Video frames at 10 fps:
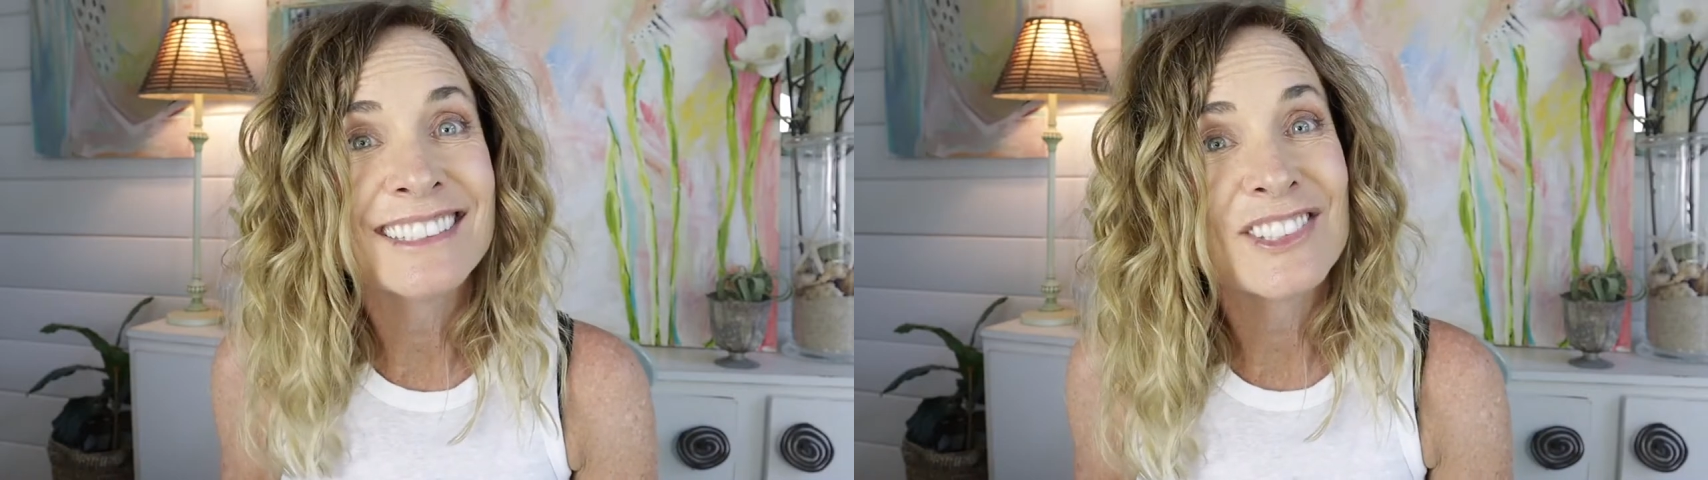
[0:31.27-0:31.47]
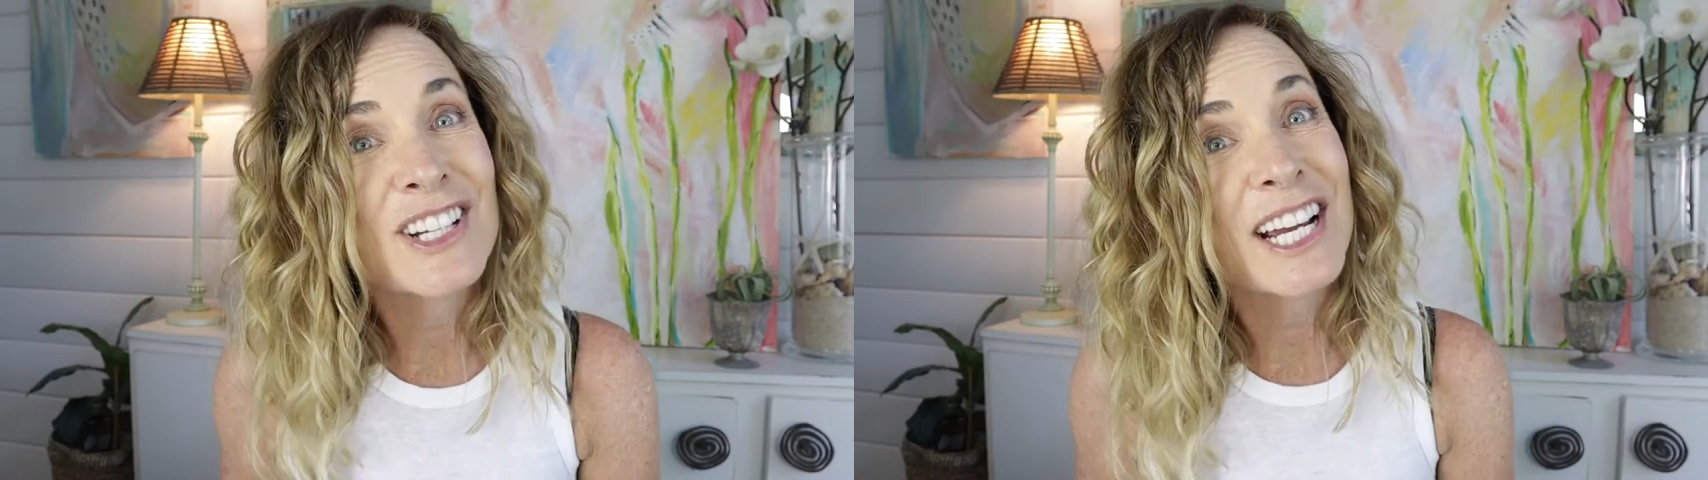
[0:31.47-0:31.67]

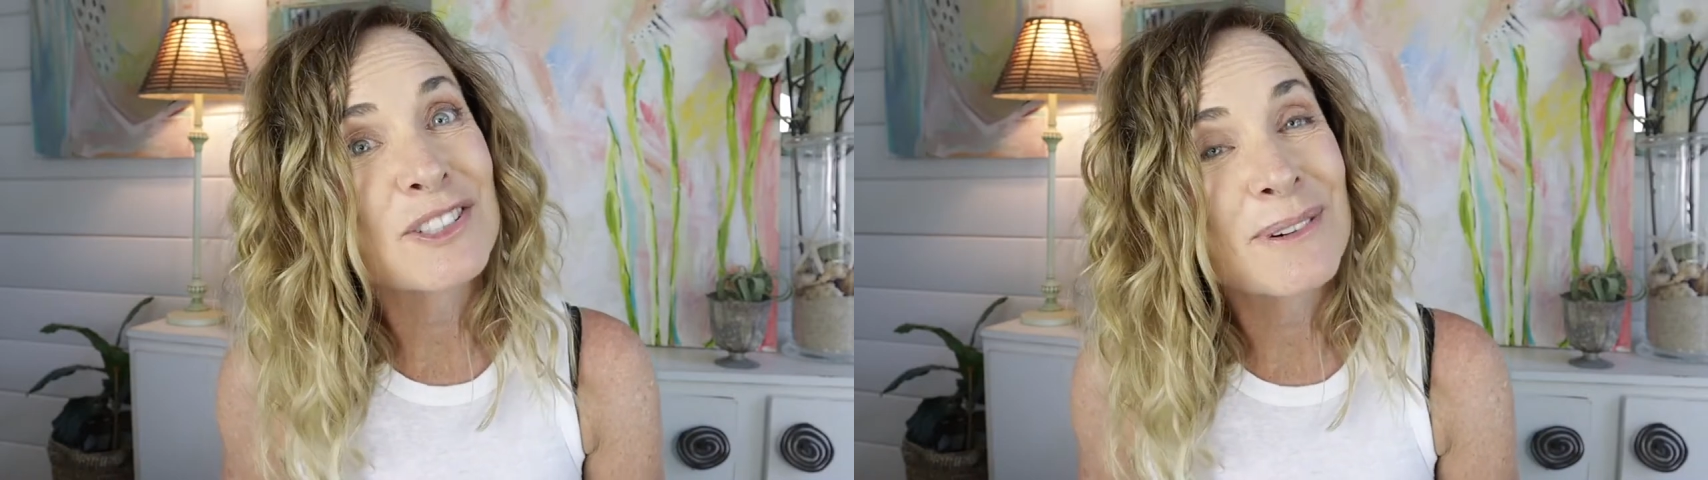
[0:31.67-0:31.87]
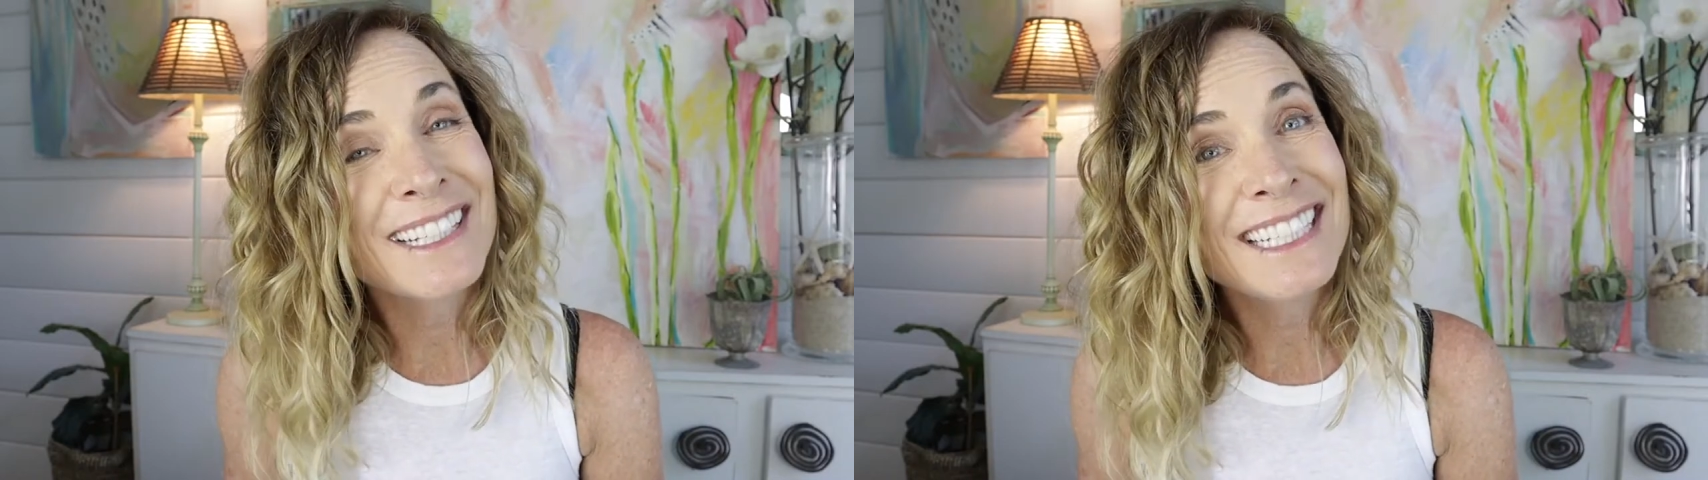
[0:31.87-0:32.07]
So you
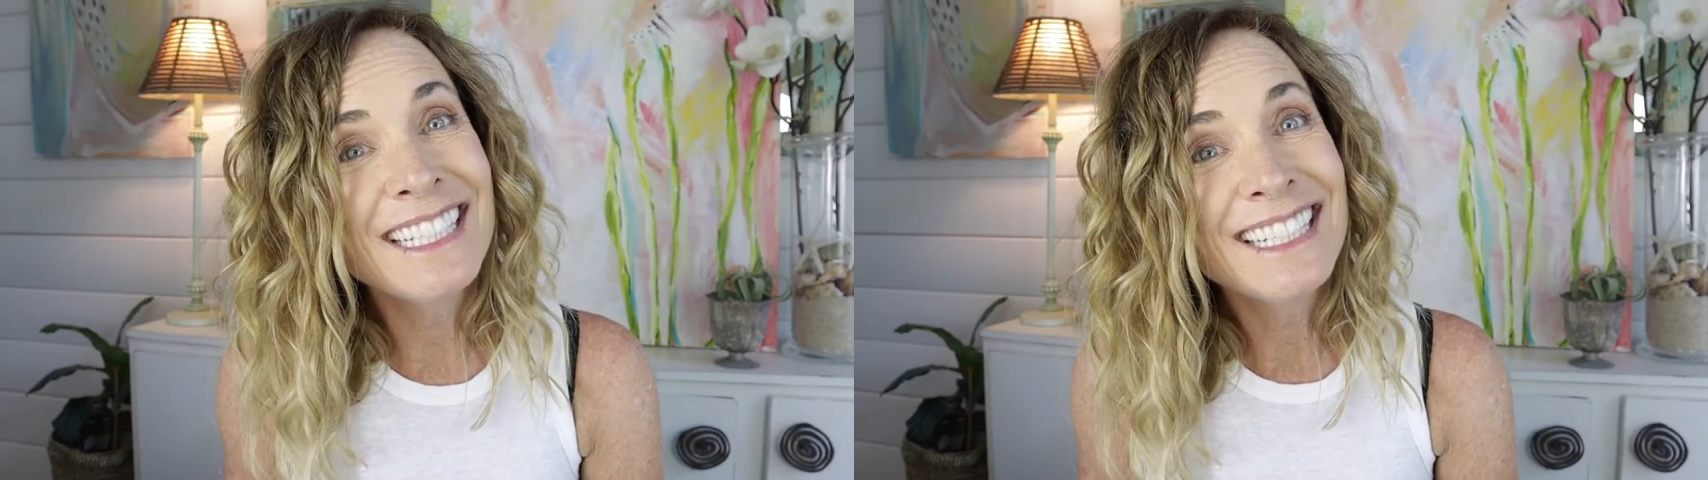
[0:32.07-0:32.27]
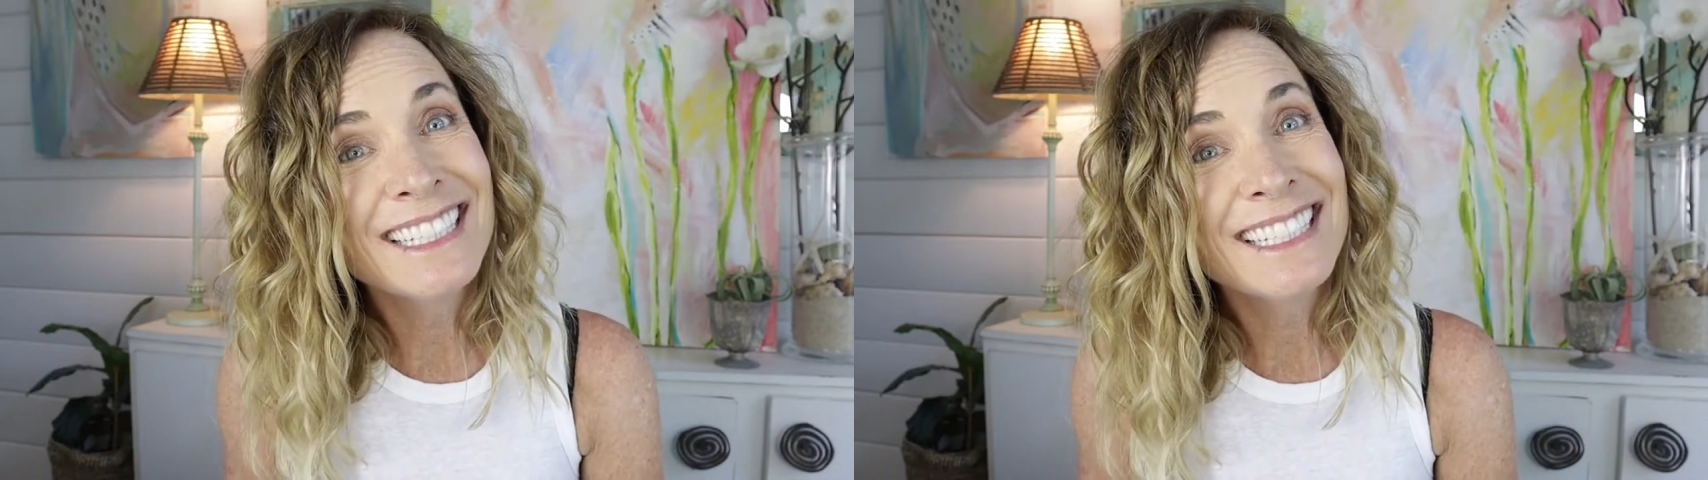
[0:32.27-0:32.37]
guys ready?